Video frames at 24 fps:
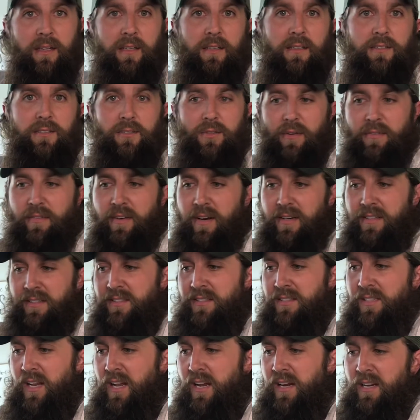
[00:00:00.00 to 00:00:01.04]
So I've got a
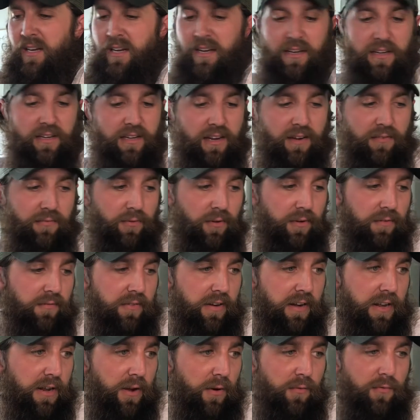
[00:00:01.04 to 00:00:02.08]
slightly different
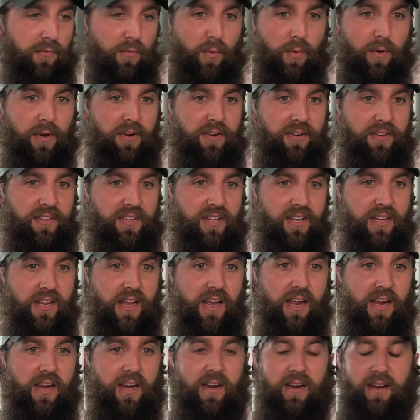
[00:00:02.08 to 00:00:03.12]
video for you
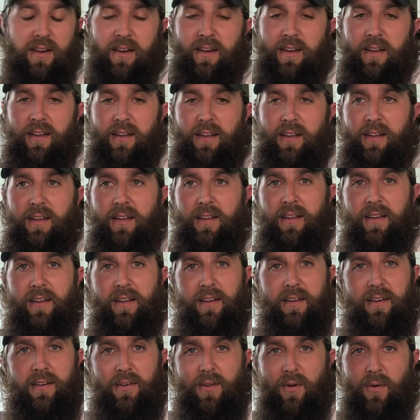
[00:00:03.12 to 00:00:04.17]
today.
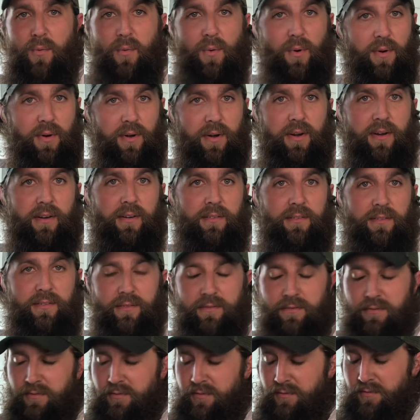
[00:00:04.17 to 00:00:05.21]
Don't worry,
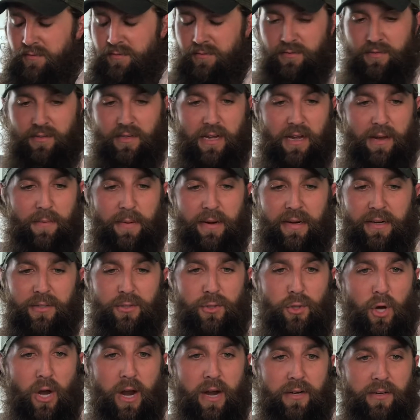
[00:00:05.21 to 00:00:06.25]
I made a
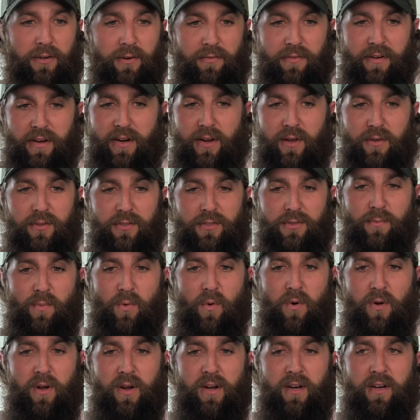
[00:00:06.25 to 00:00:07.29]
tractor video this
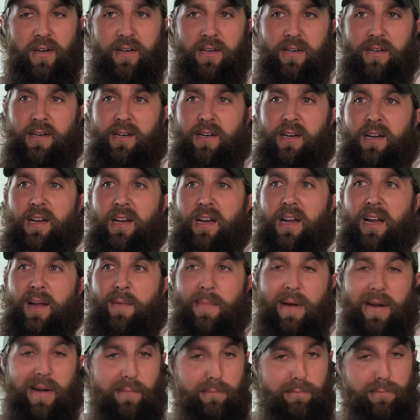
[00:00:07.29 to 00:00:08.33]
morning. I
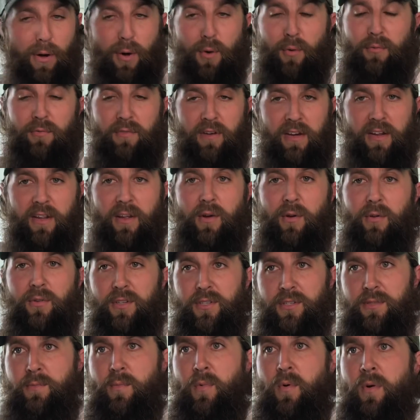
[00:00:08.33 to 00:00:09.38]
made a boat video
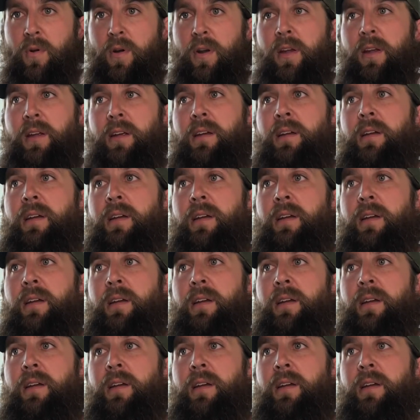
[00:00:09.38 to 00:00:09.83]
this morning.